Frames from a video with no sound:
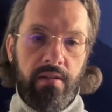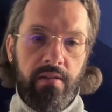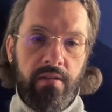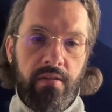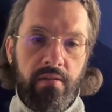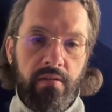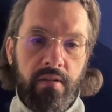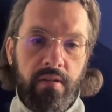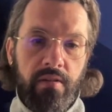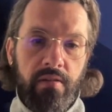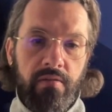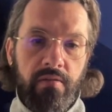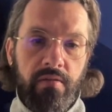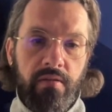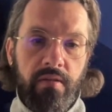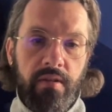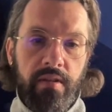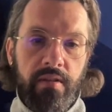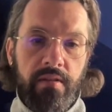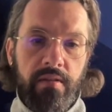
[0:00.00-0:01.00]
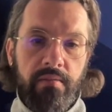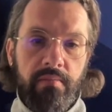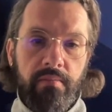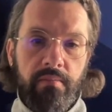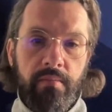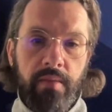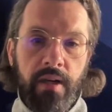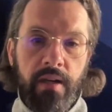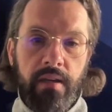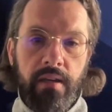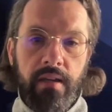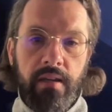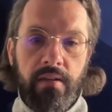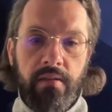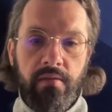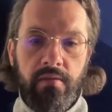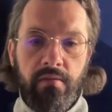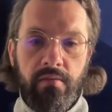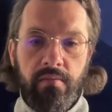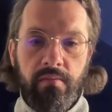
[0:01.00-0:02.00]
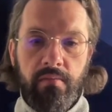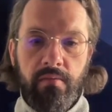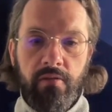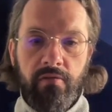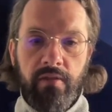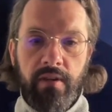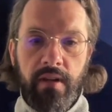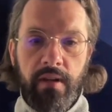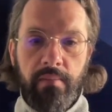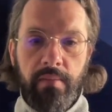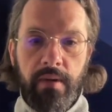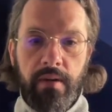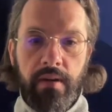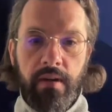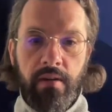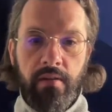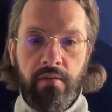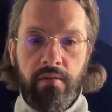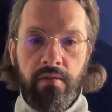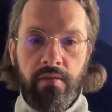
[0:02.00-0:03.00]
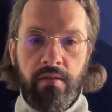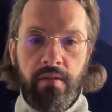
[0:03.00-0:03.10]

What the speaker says: You can use this button here to move it up and down,